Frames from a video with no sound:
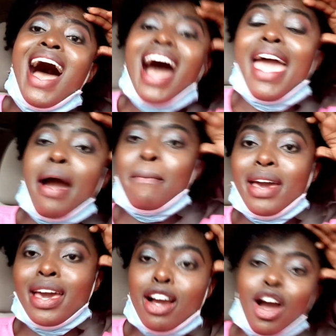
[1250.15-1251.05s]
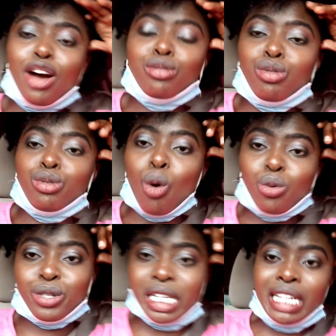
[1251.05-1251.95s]
I am
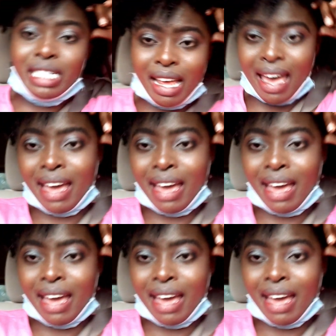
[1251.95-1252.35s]
exhausted.